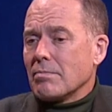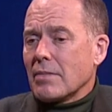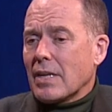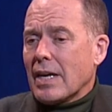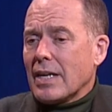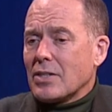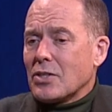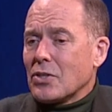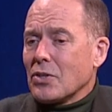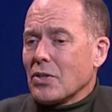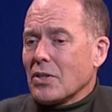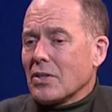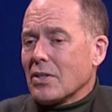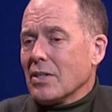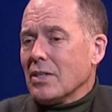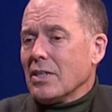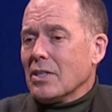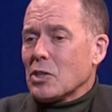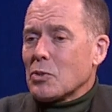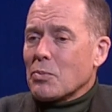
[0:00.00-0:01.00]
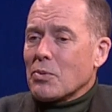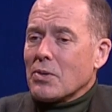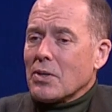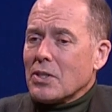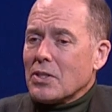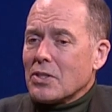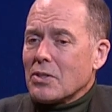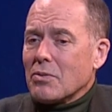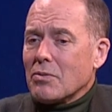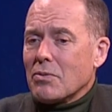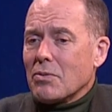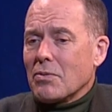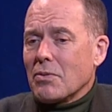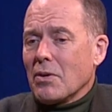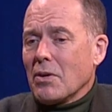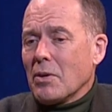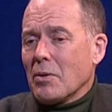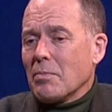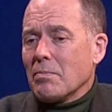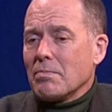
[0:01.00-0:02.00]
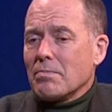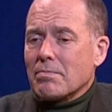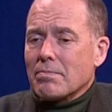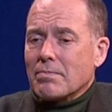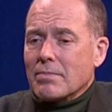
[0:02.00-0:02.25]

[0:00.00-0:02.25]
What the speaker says: I took the inspiration from